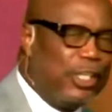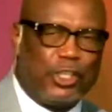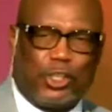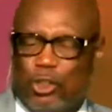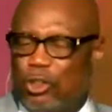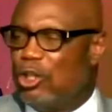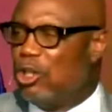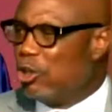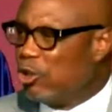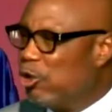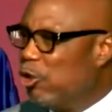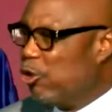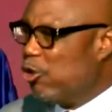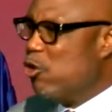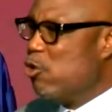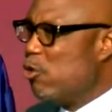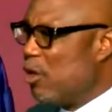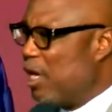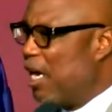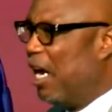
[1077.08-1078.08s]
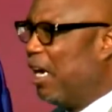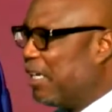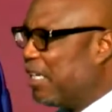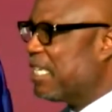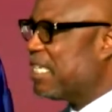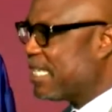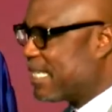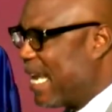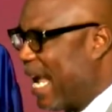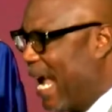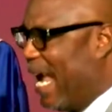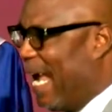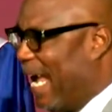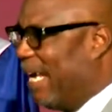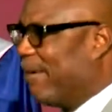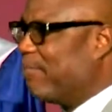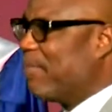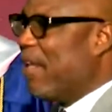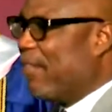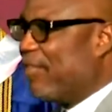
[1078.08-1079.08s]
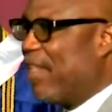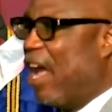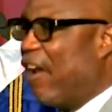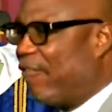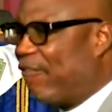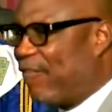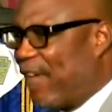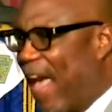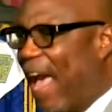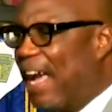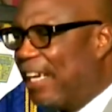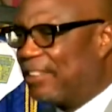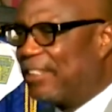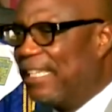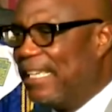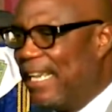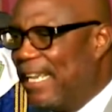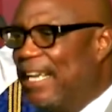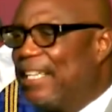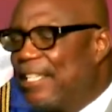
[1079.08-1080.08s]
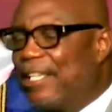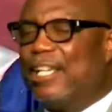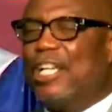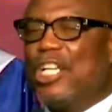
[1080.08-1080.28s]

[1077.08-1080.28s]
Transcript: Do, do you understand that fashion is a